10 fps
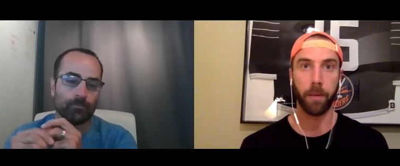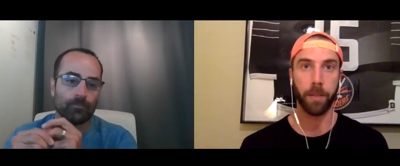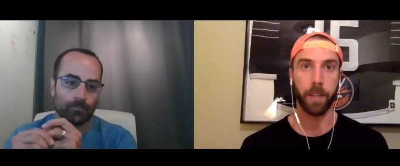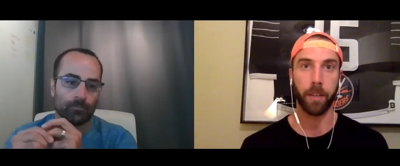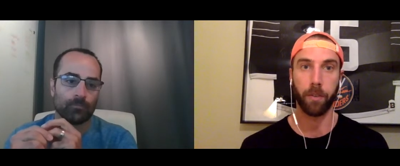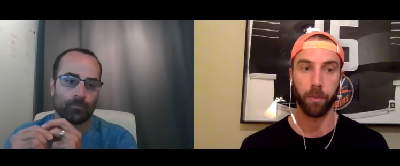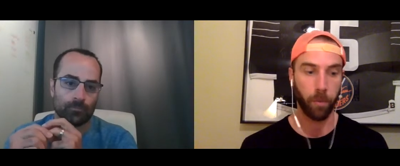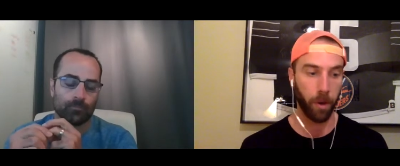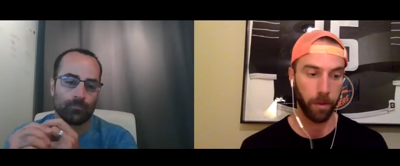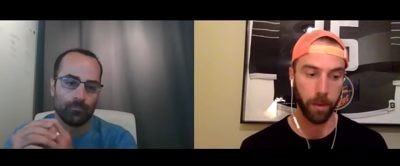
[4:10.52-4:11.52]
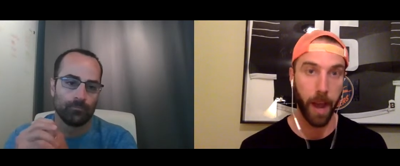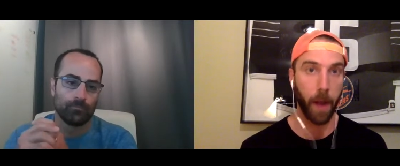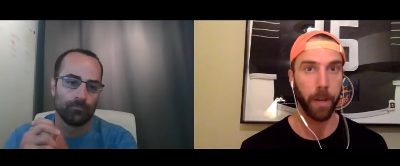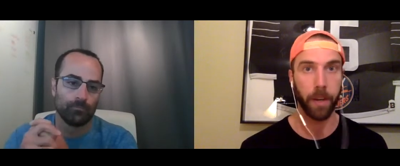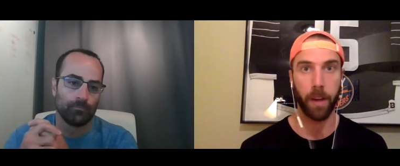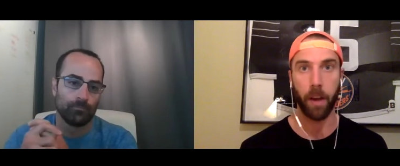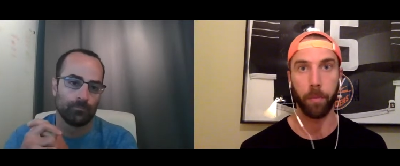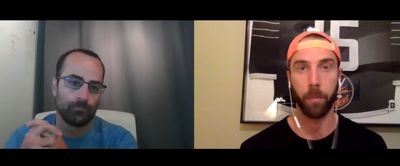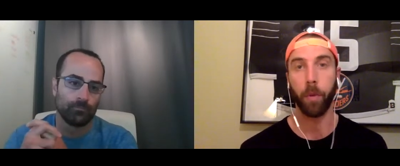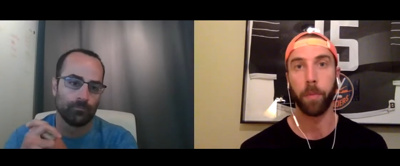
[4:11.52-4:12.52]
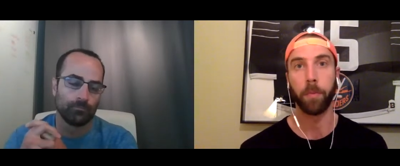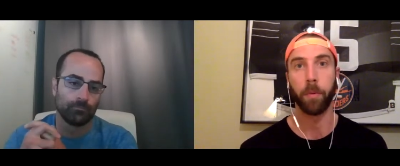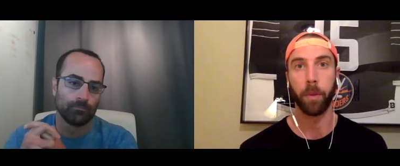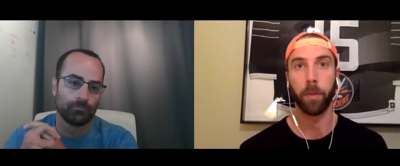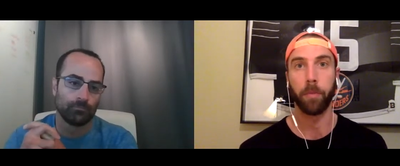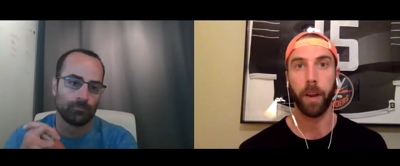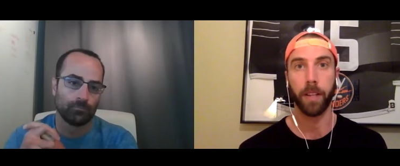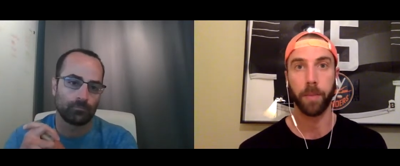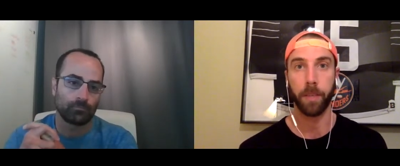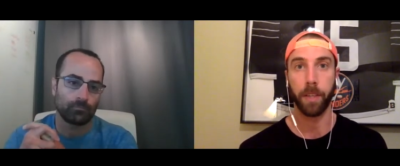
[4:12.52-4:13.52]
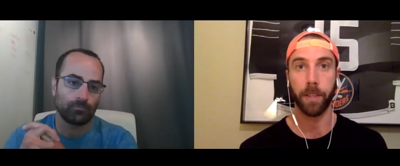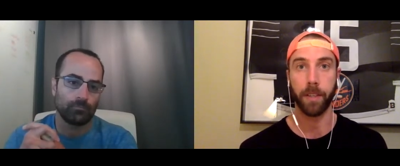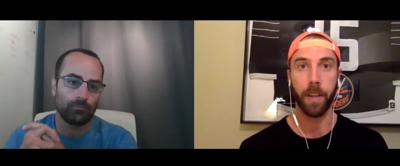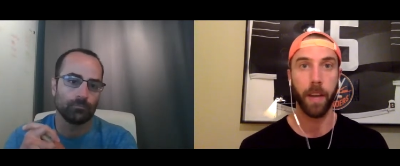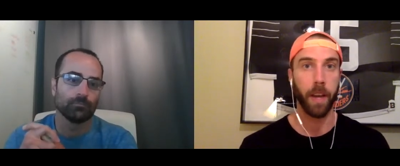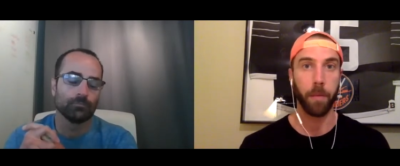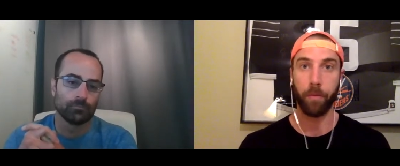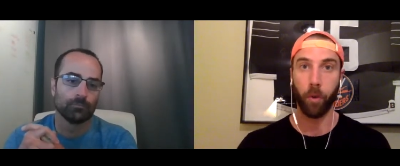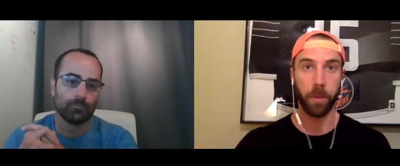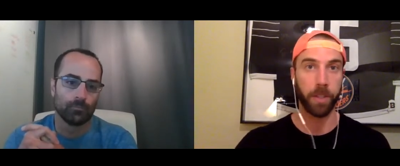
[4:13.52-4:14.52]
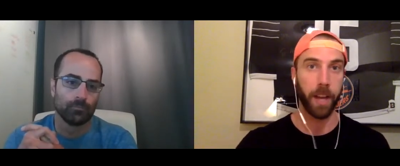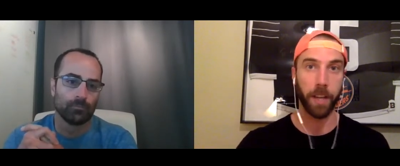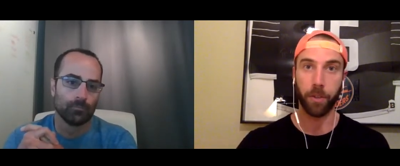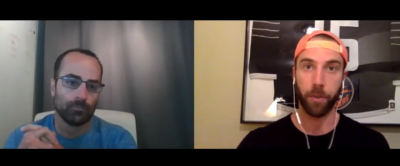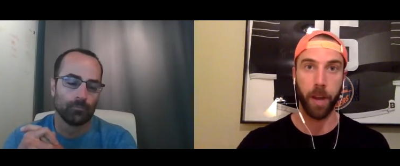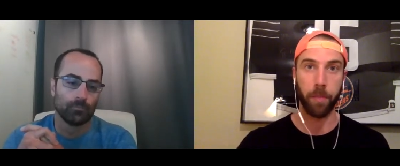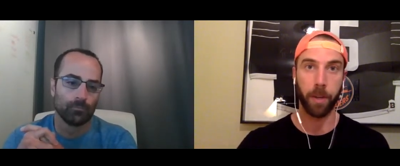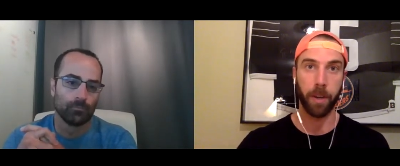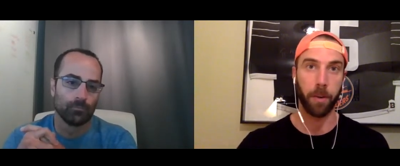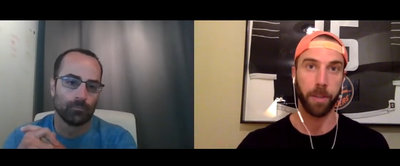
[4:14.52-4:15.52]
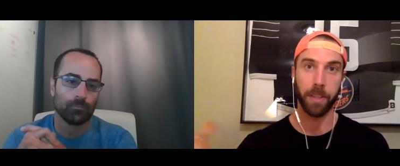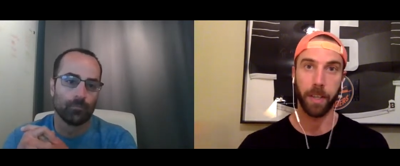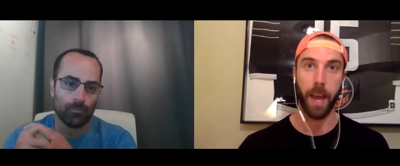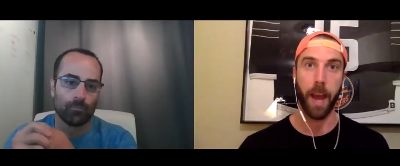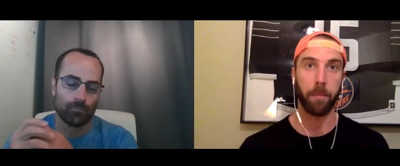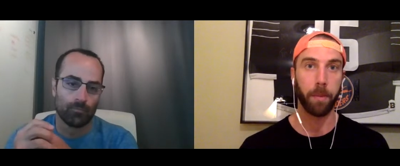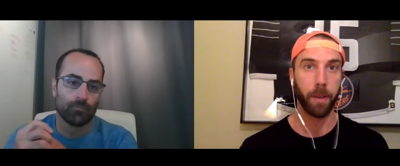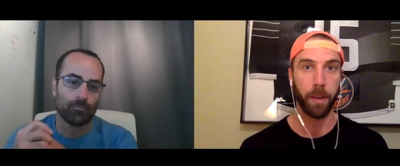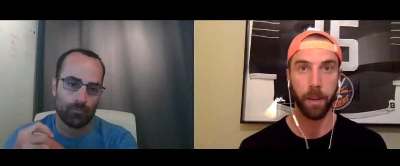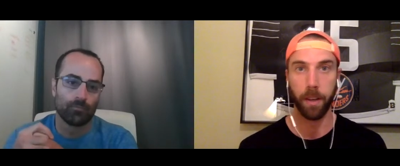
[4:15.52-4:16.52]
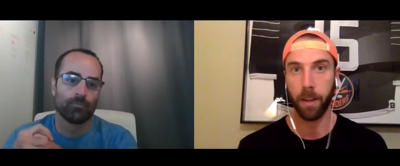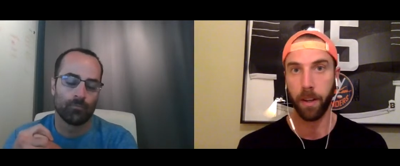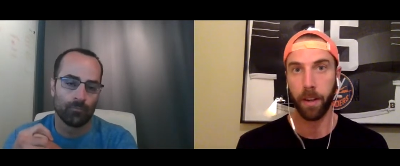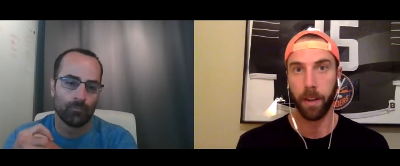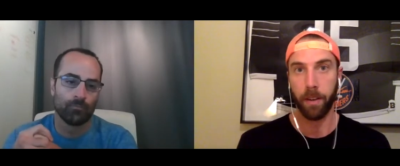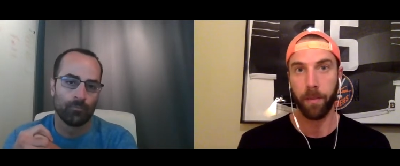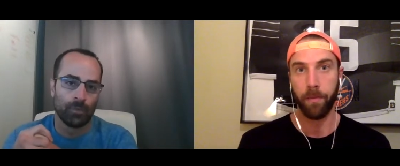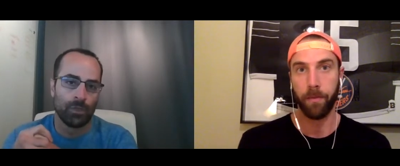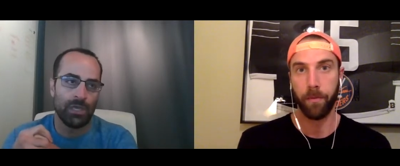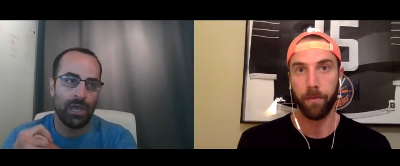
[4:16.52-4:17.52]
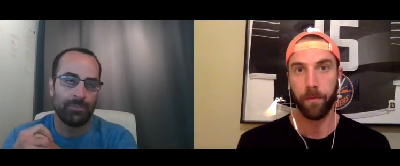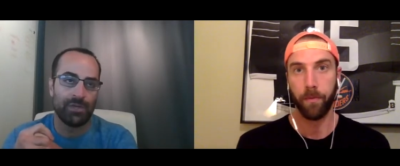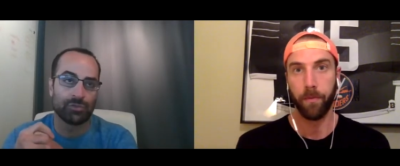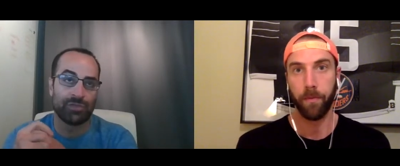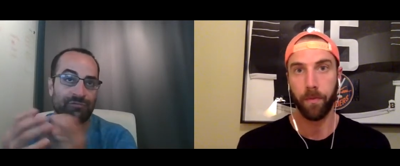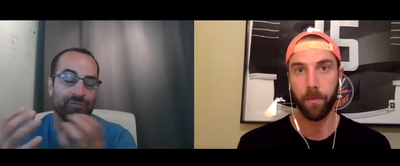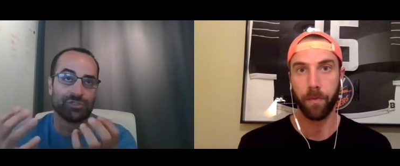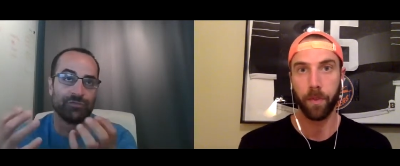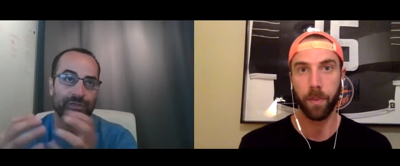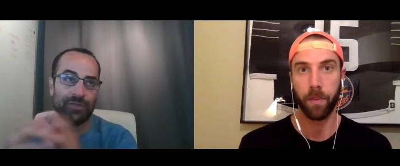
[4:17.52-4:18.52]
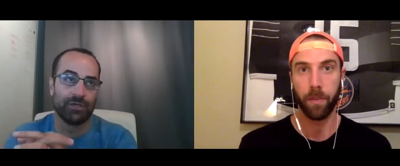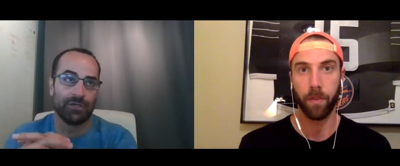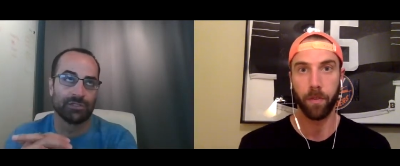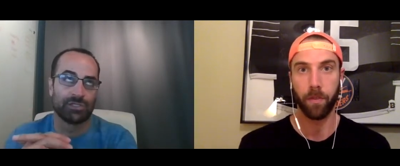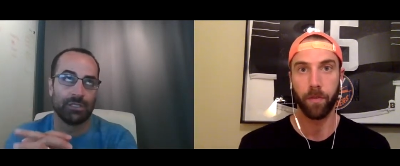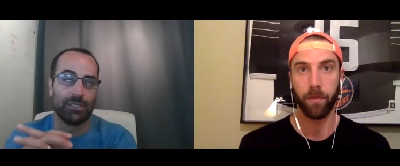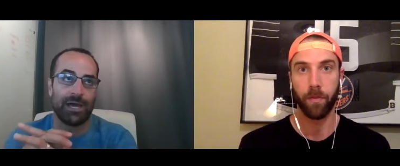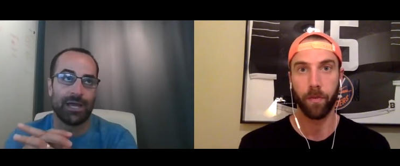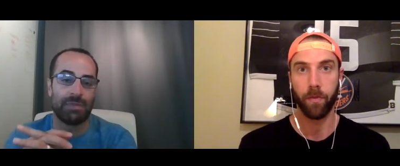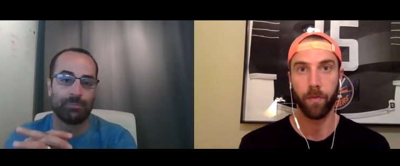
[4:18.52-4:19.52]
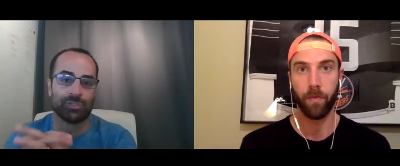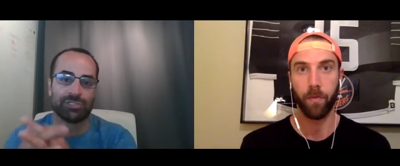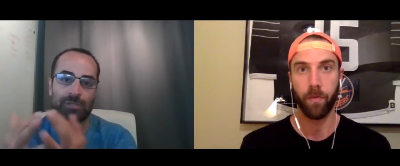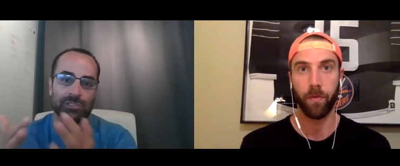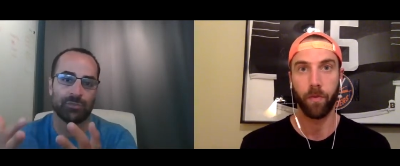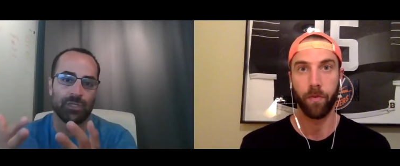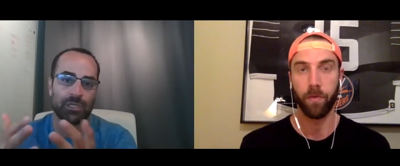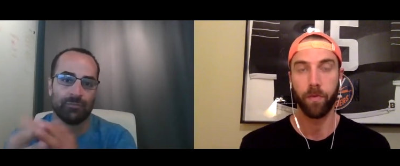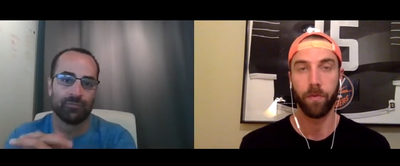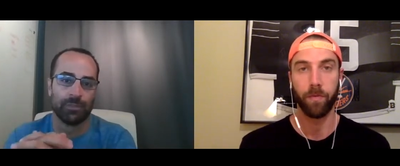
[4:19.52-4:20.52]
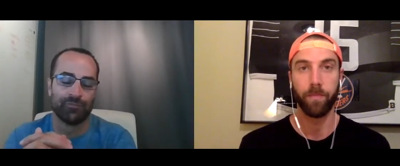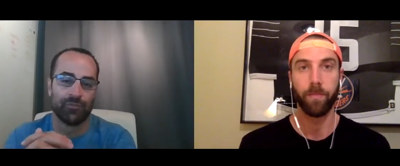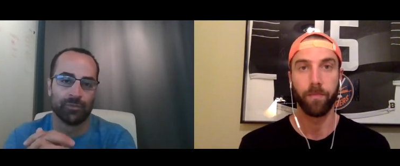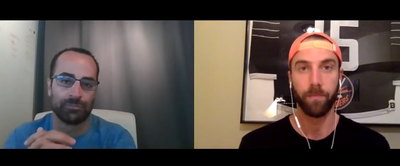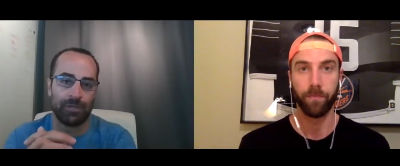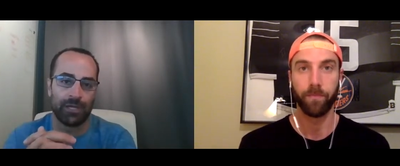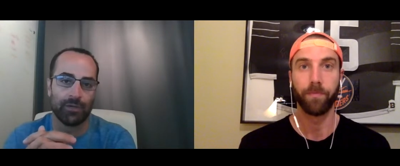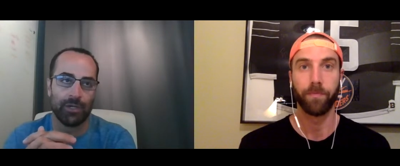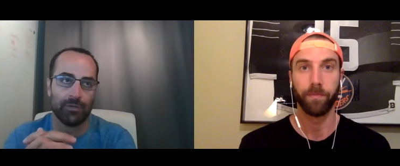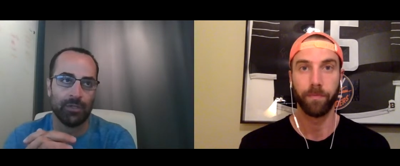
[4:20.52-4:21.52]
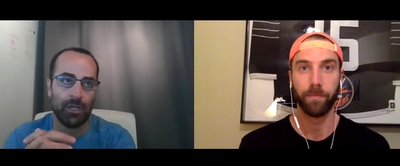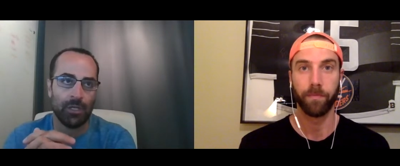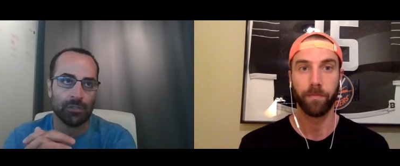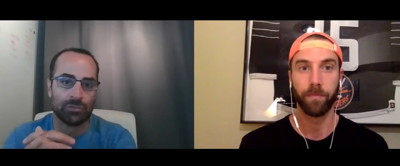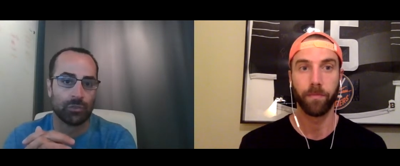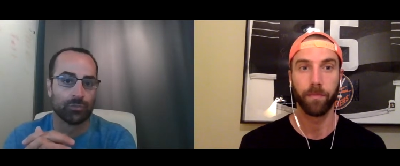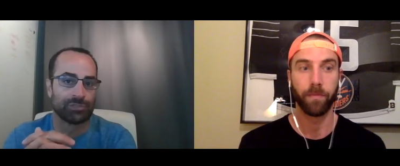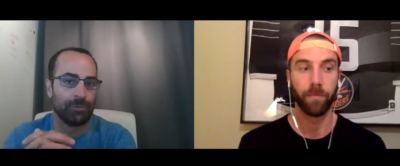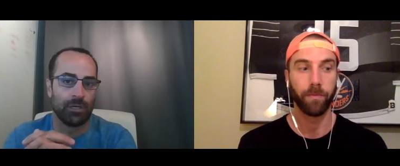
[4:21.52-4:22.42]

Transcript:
Speaker 1: was like, well, now we need to help more people build brands because performance side is great, but it always has a cap.
Speaker 2: Mm-hmm. Yeah, I mean, so I think first of all, I think a lot of people, especially when they come from the performance background, don't respond